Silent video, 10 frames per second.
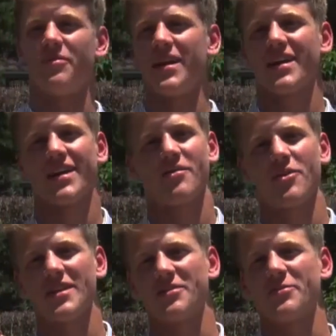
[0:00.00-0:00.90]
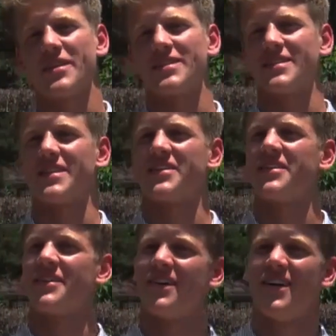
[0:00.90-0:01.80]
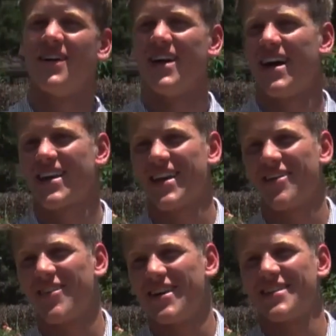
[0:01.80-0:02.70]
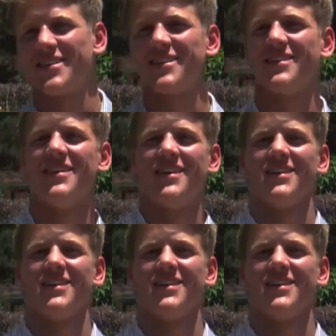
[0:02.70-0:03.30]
man, I can't wait to be a senior. I can't wait to